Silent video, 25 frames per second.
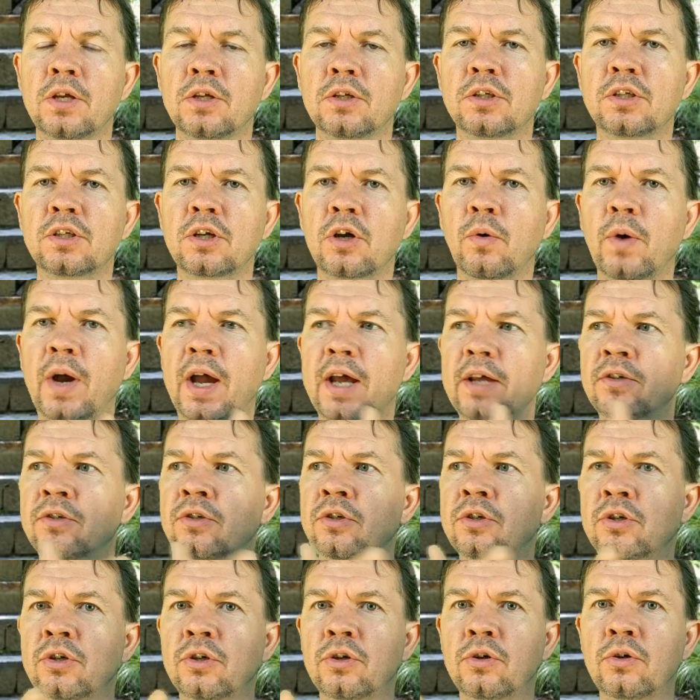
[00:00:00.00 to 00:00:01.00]
so
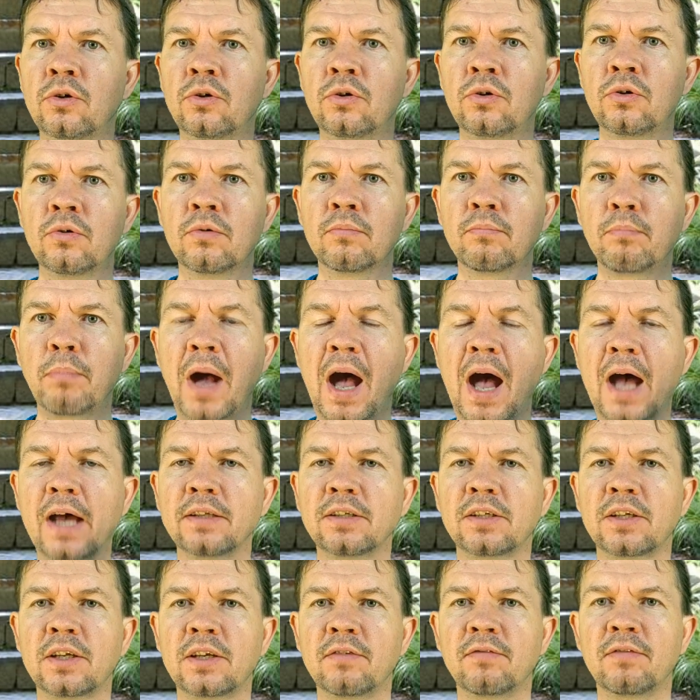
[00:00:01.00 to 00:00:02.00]
as to
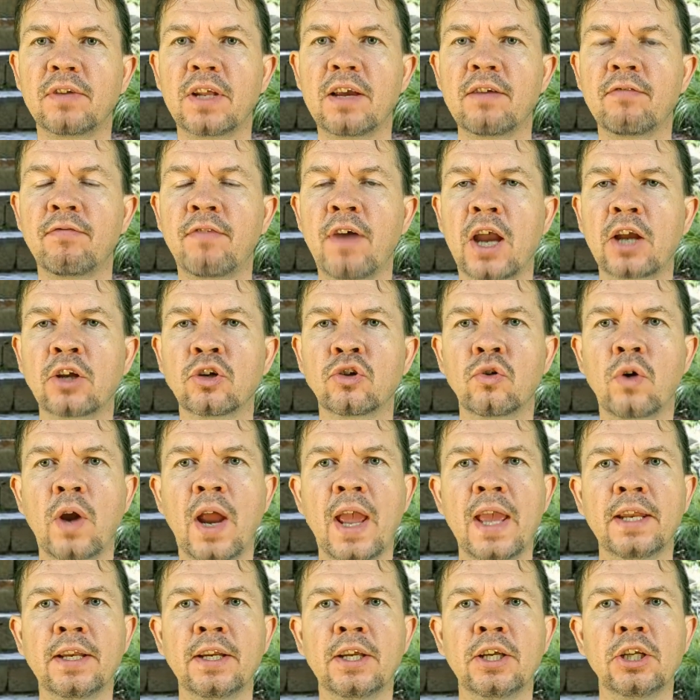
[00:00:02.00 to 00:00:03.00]
positively affect
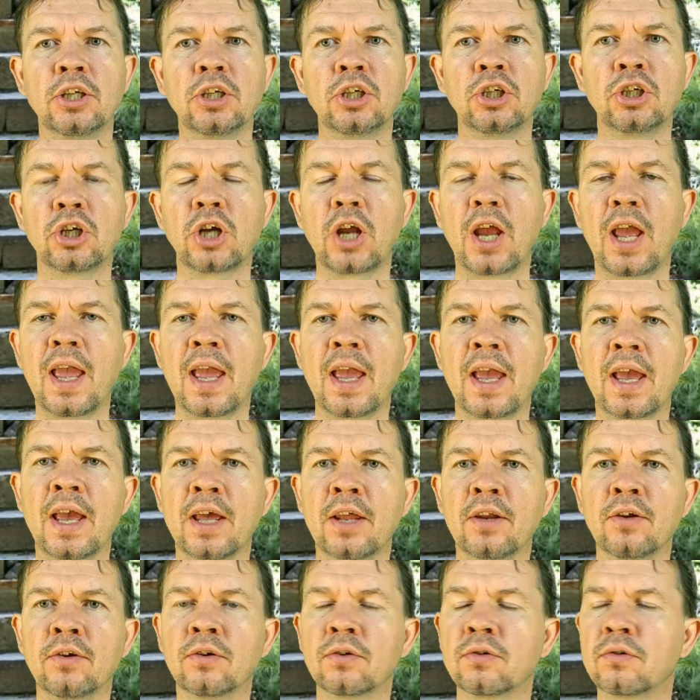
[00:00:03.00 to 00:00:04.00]
drainage
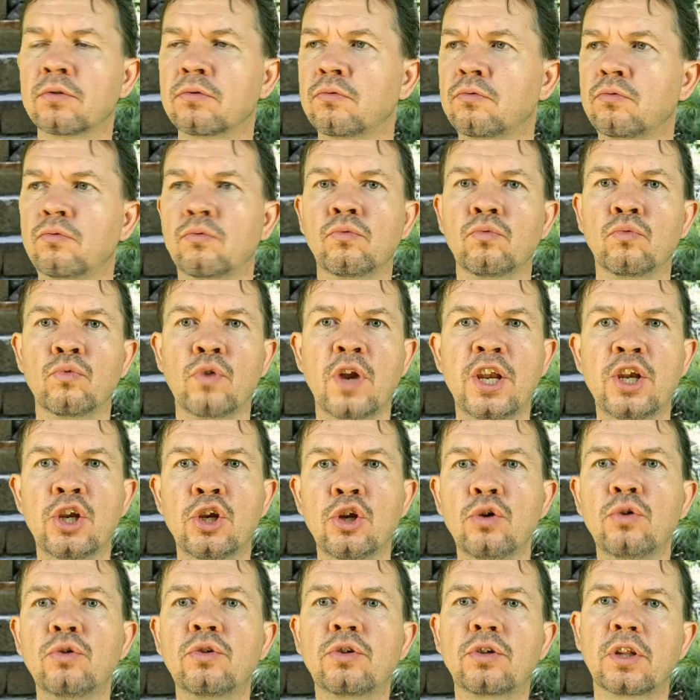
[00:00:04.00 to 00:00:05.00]
and
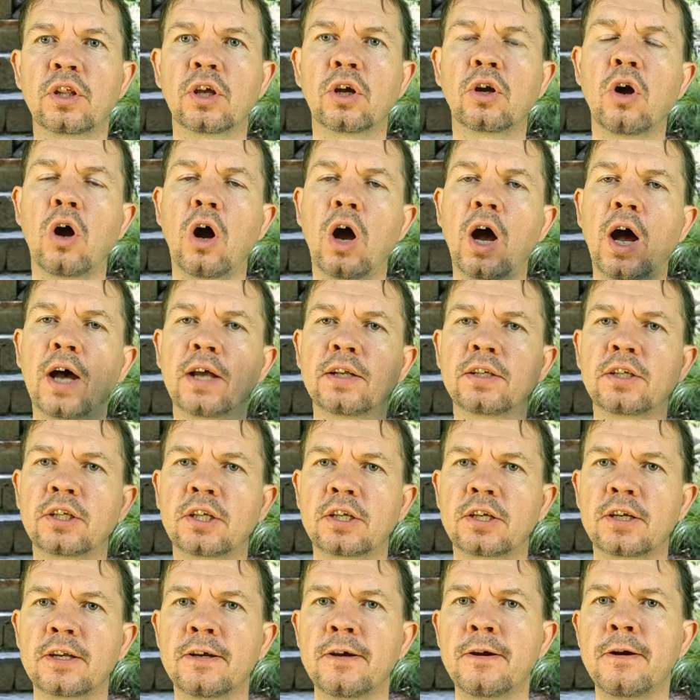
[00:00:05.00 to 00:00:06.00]
reduce the
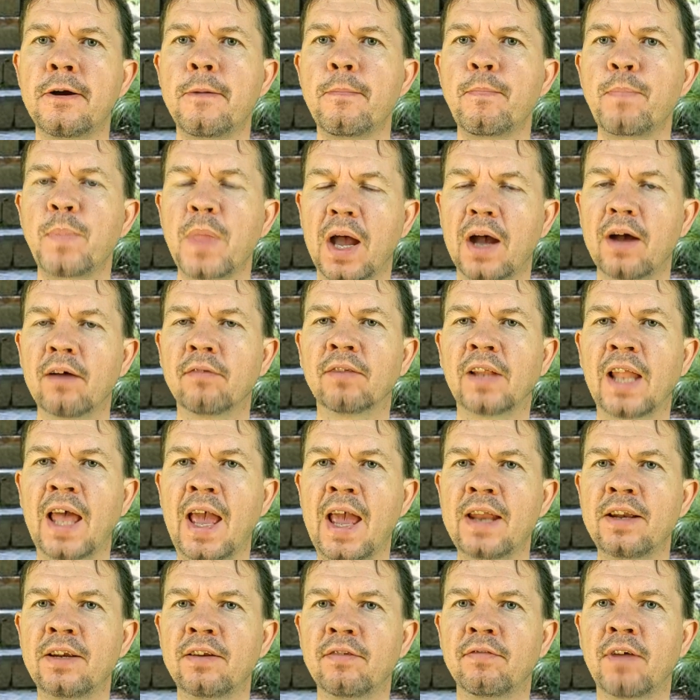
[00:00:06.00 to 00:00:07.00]
cost of
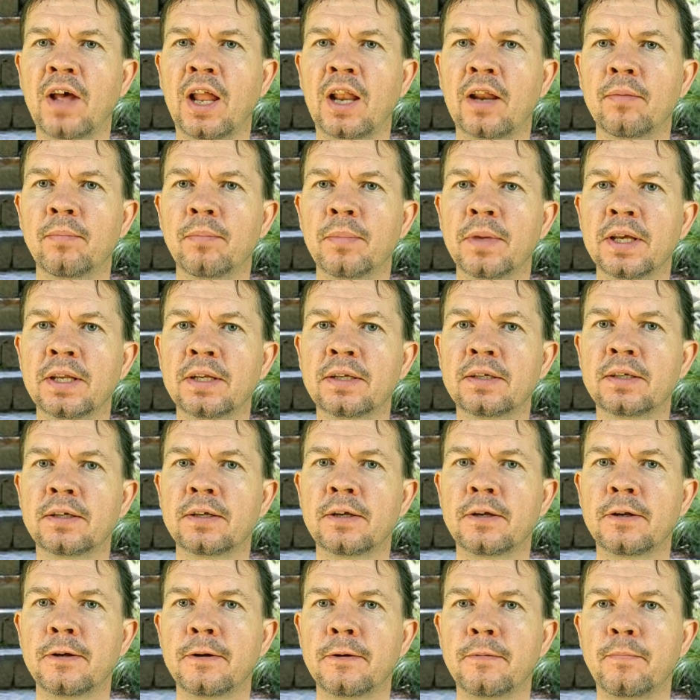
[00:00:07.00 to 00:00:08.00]
land development
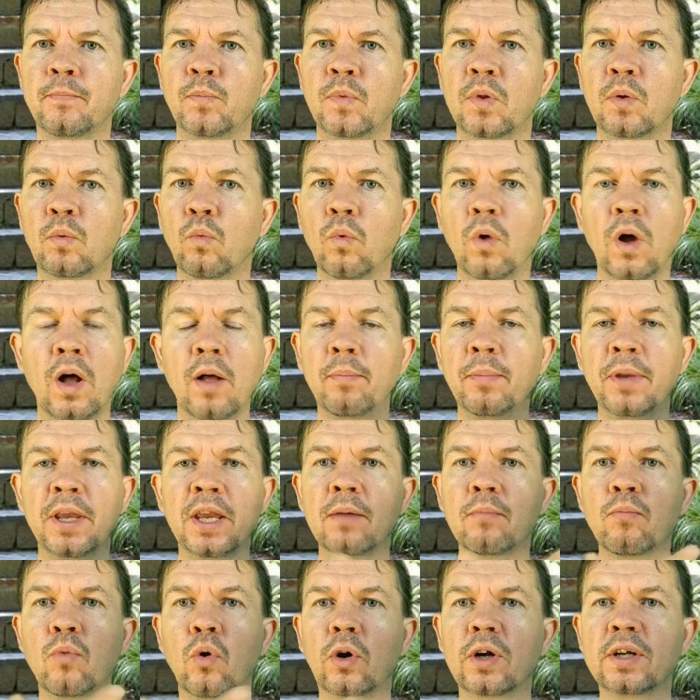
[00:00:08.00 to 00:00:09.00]
while
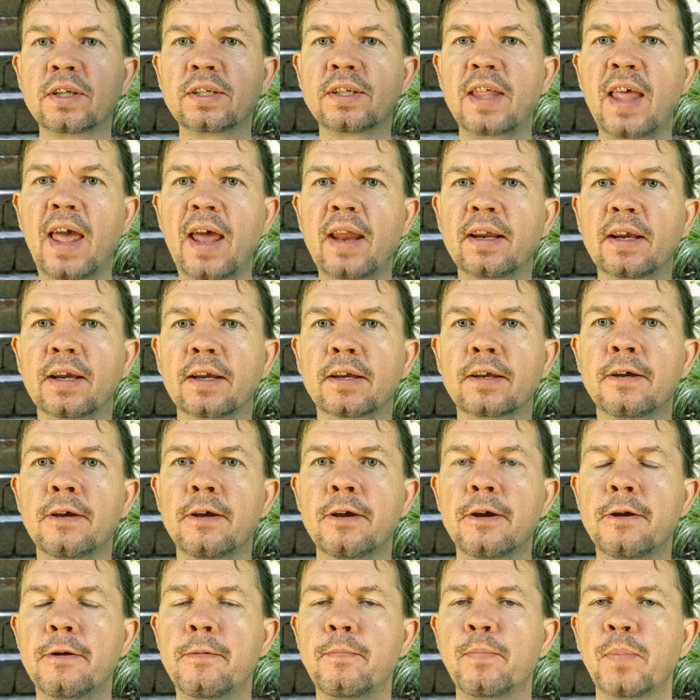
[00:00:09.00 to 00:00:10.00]
being more aesthetic.
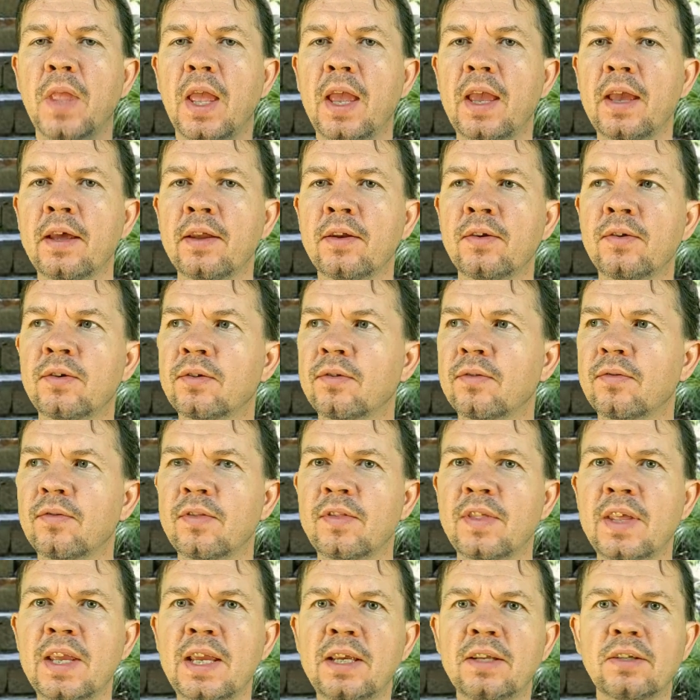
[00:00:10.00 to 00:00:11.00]
And
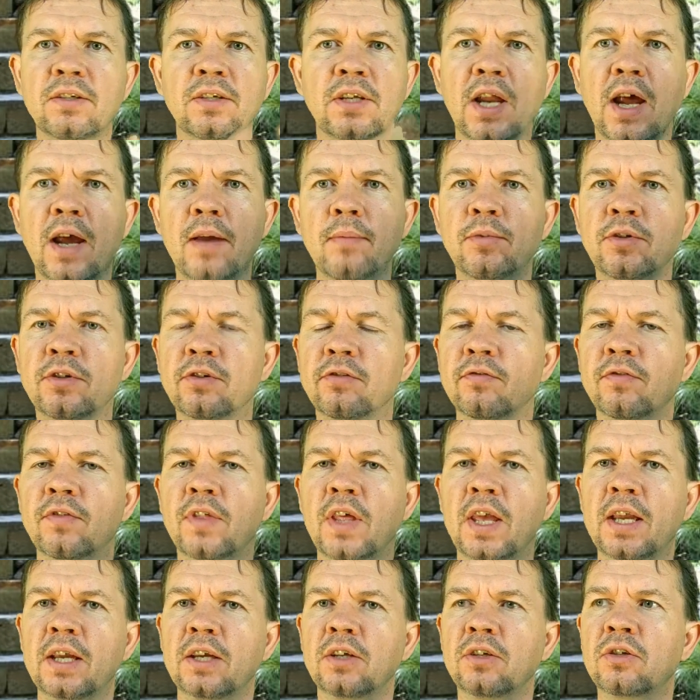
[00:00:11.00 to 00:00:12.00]
these types of
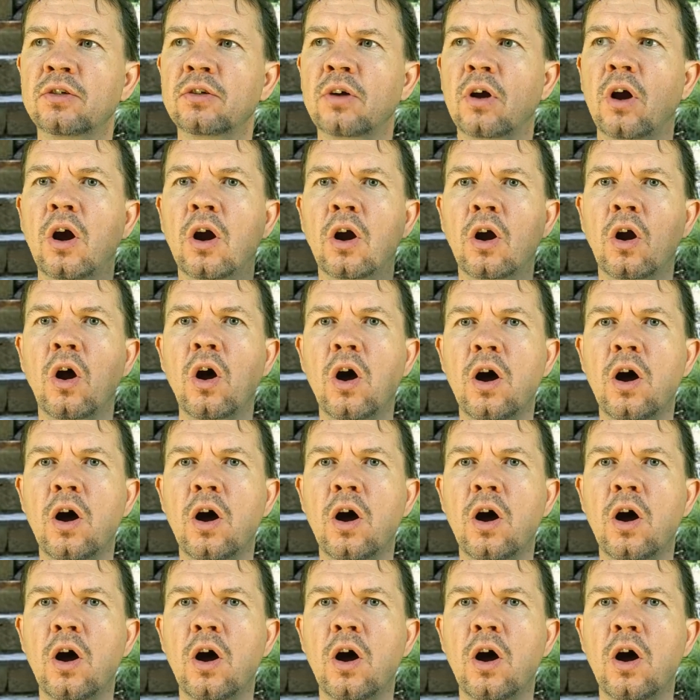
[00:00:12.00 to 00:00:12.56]
things are